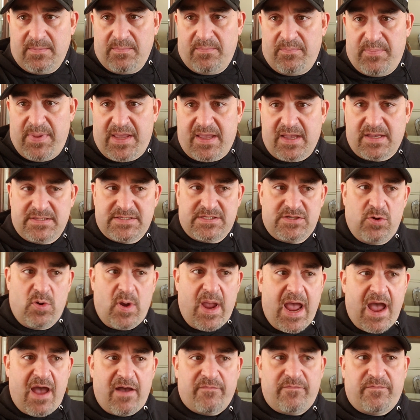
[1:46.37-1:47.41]
because you
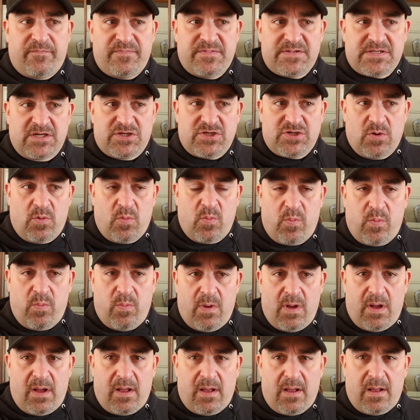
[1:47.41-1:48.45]
have
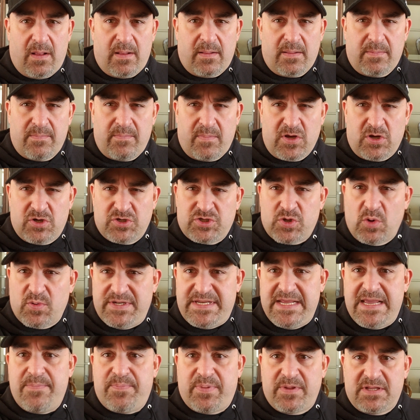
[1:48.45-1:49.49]
you're so
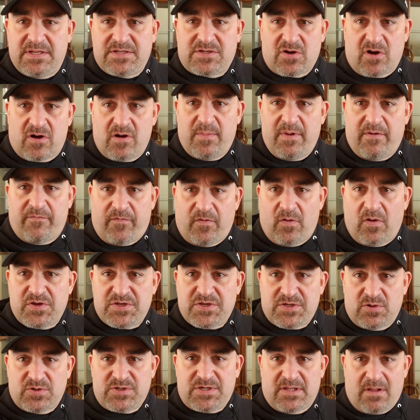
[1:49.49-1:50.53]
deep in this tournament for
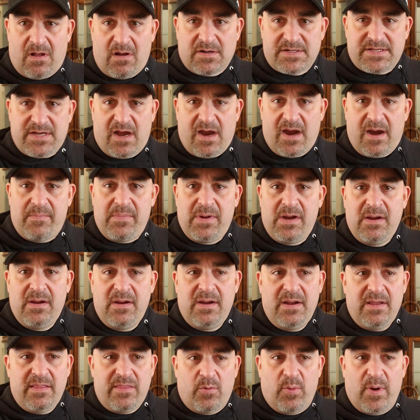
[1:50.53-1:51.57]
such a long time.
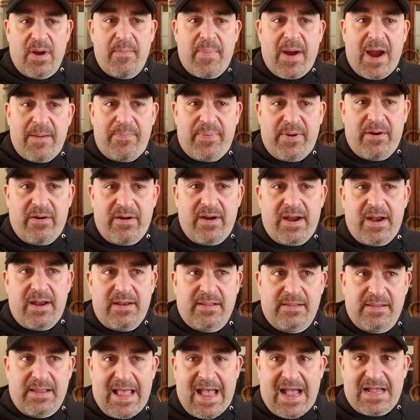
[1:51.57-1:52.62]
The rebuy
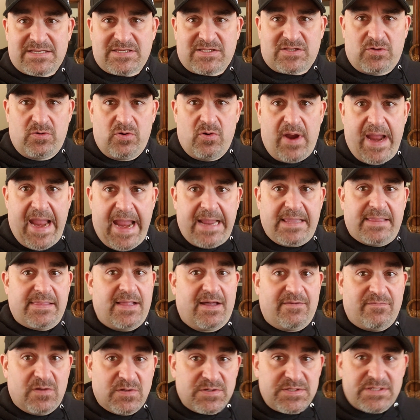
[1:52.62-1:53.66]
period lasts through 8
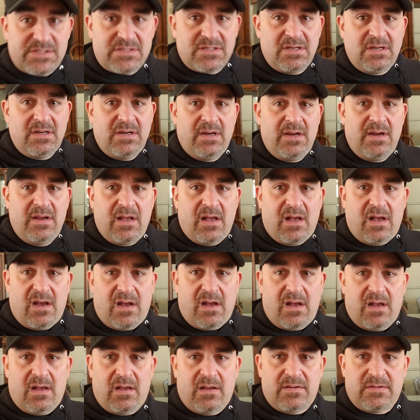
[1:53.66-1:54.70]
levels,
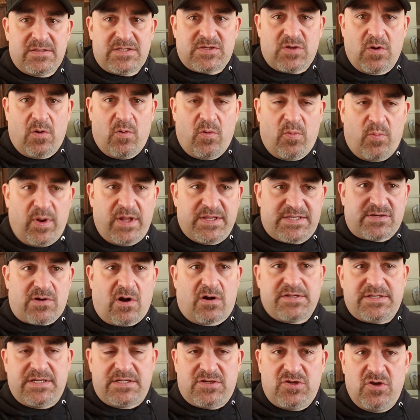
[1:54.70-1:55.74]
so it
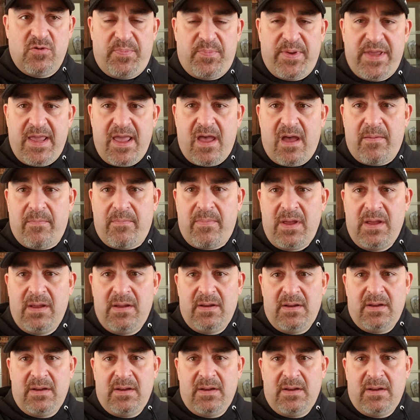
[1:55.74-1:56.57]
starts at 2 p.m.